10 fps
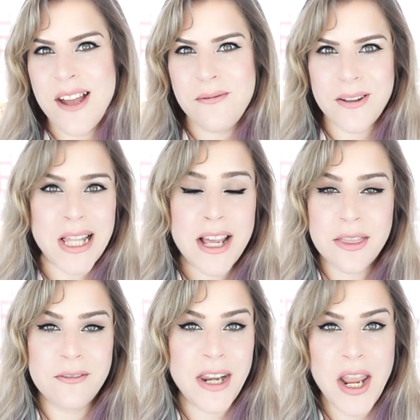If you like
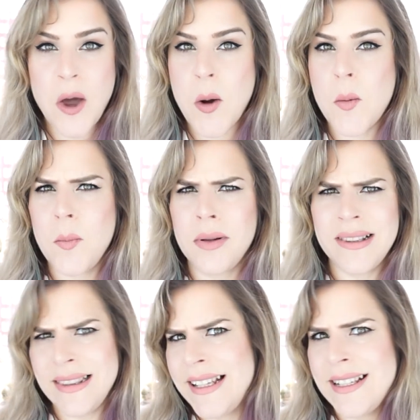the video,
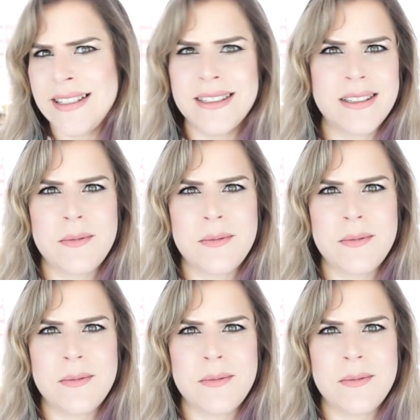please